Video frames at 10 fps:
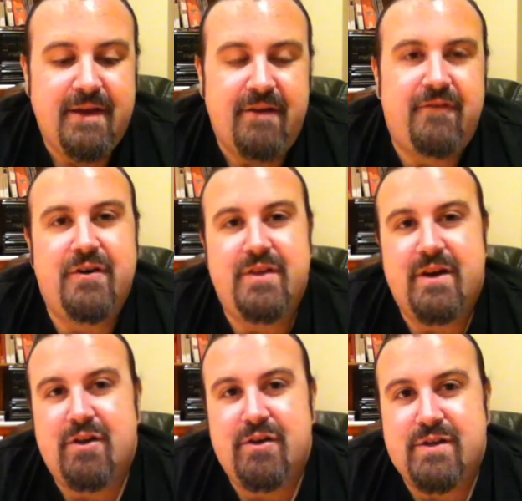I find
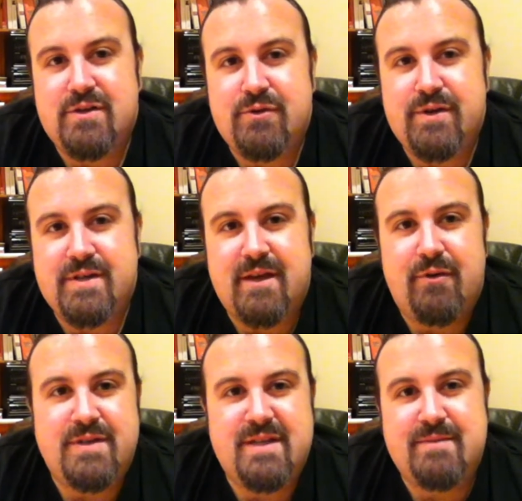that a lot of the toys, they
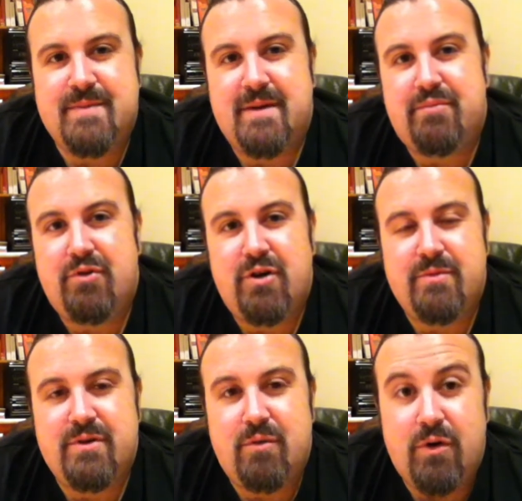always seem to make Prime
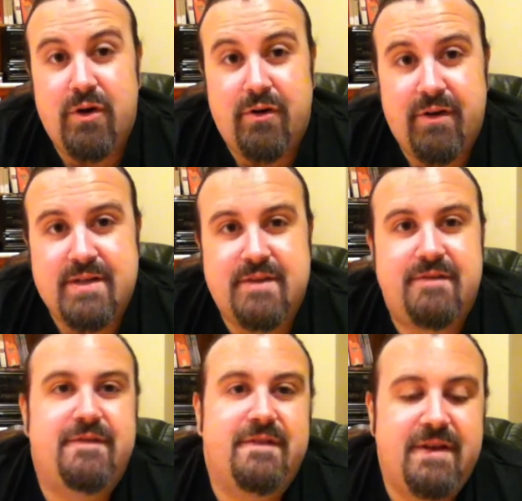look quite
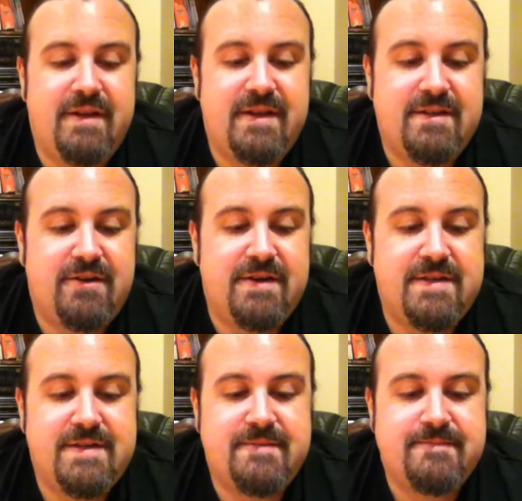aggressive in his
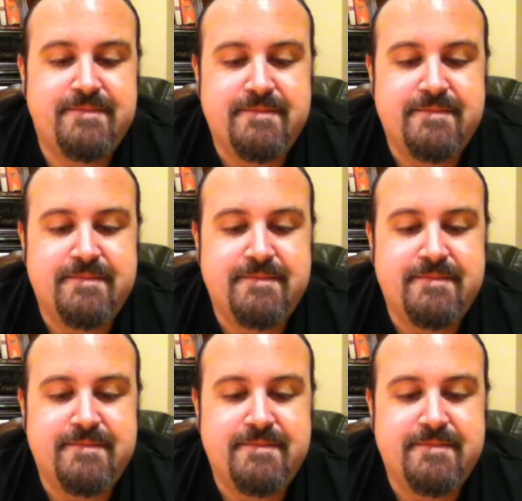eyes,